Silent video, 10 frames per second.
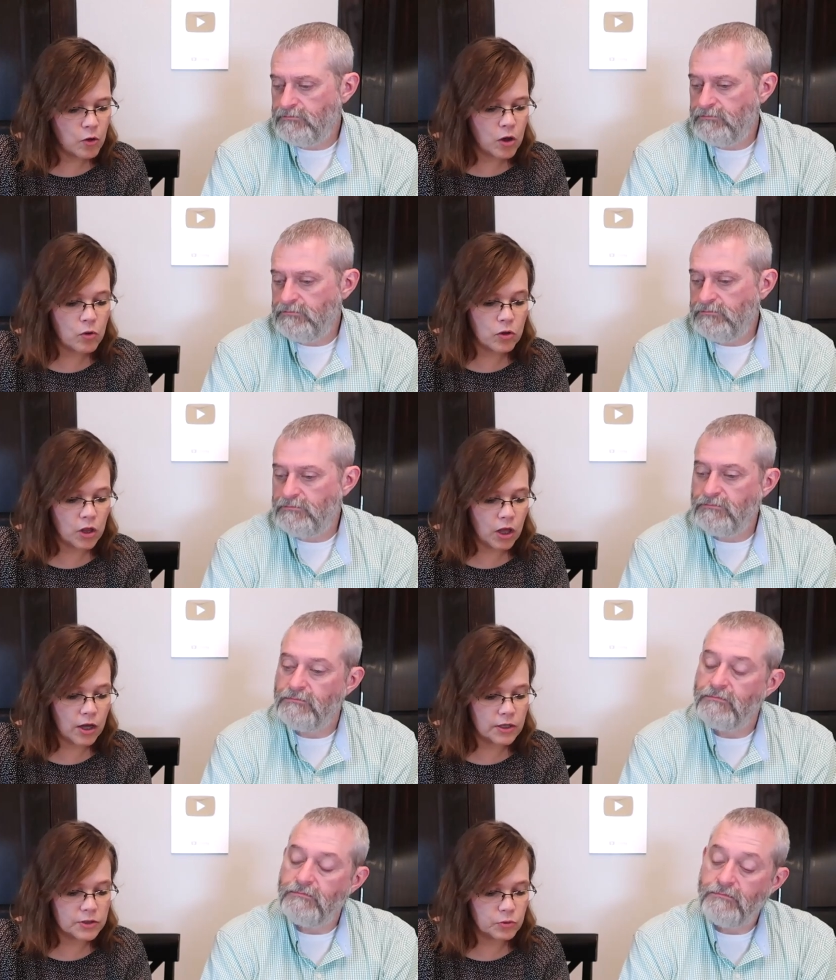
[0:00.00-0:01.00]
Speaker 1: Cocoa
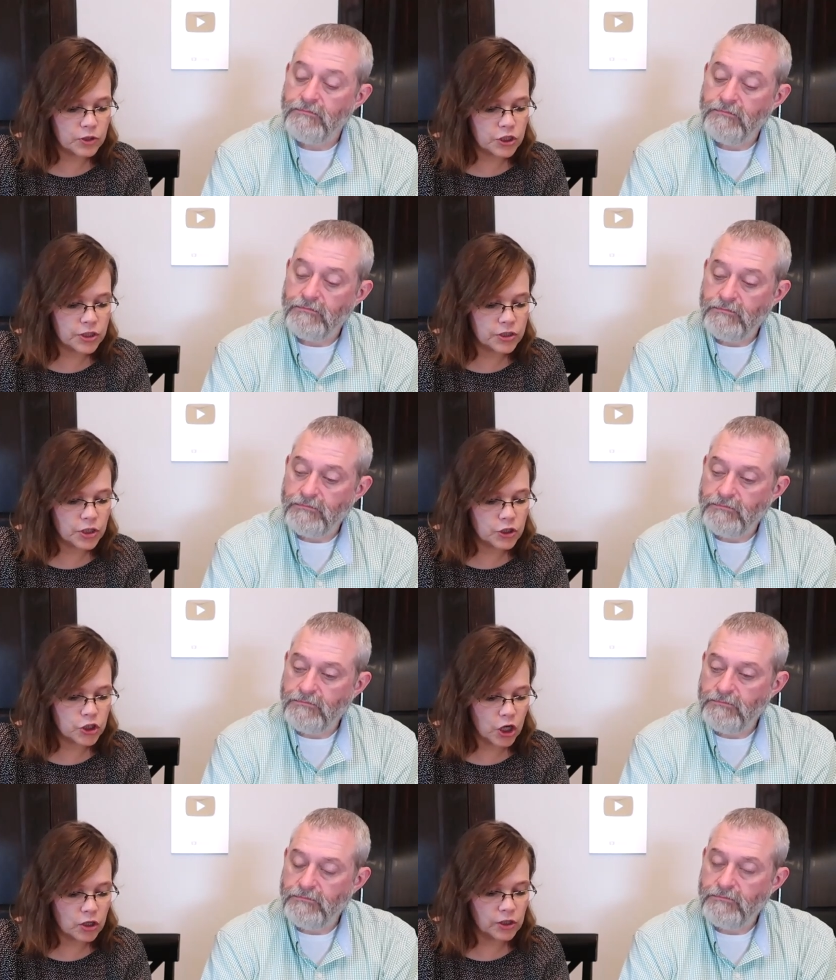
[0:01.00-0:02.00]
Claus, which is
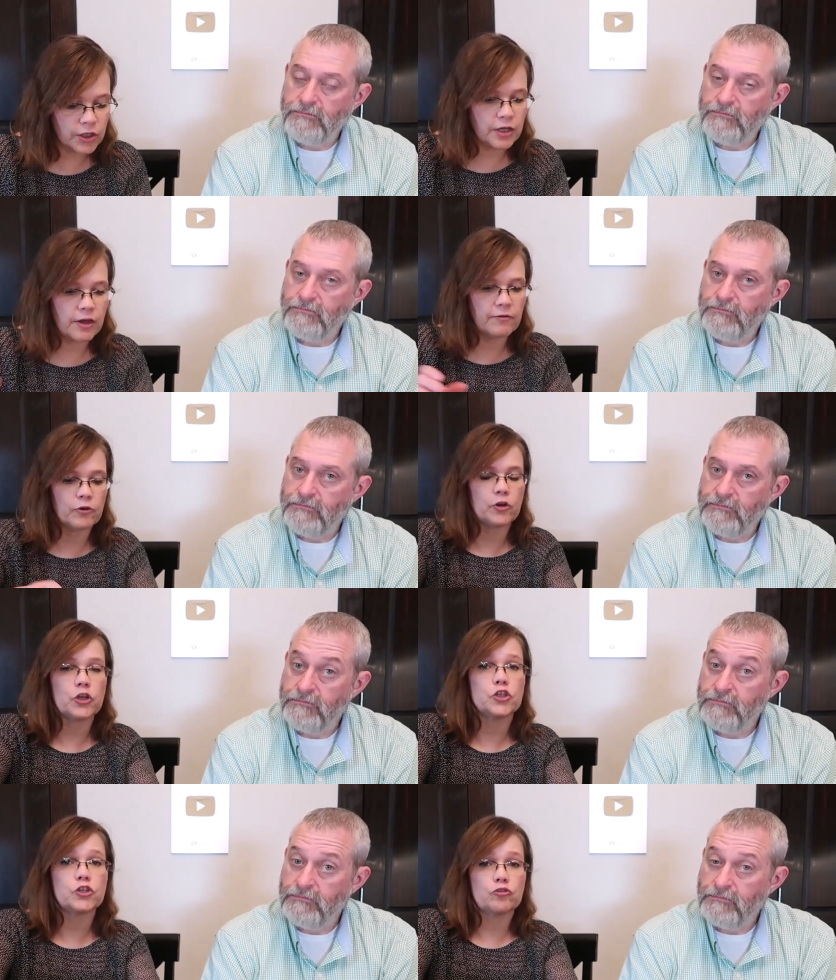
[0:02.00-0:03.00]
chocolate covered
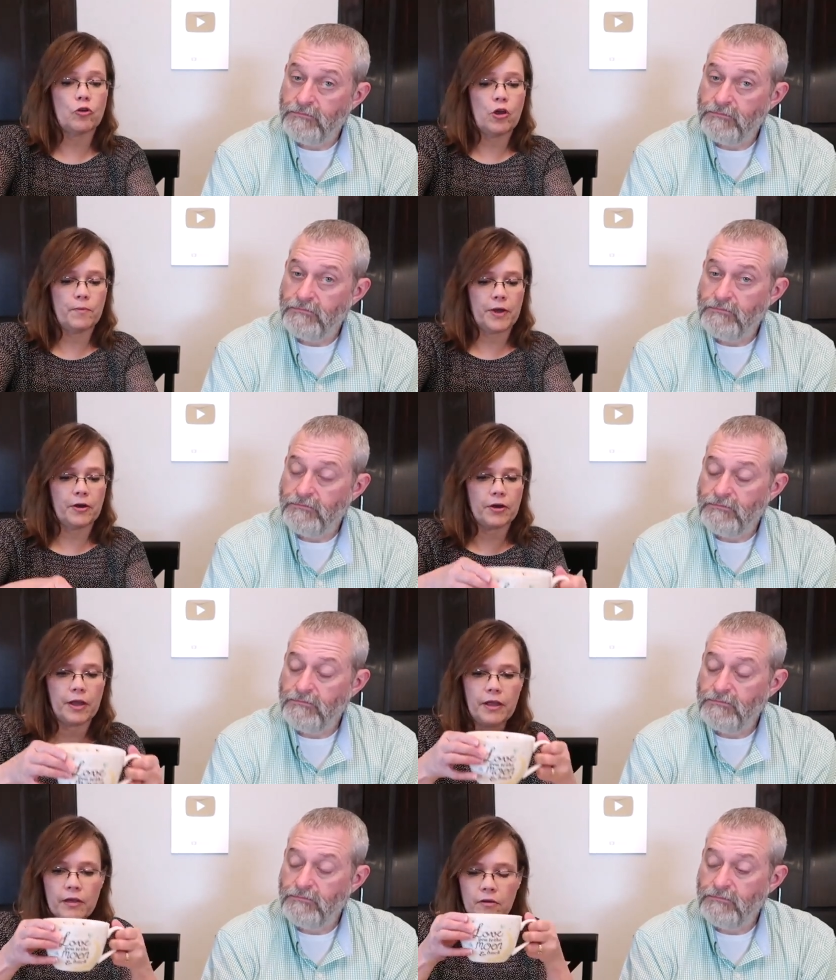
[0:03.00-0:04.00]

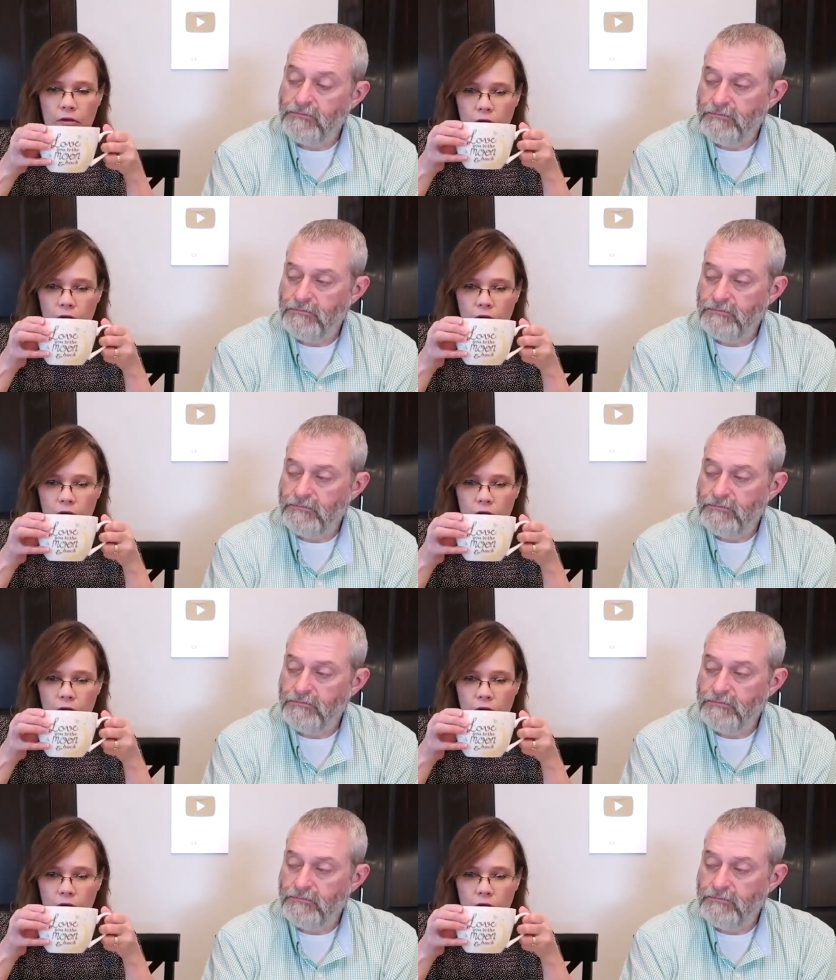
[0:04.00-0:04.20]
strawberry.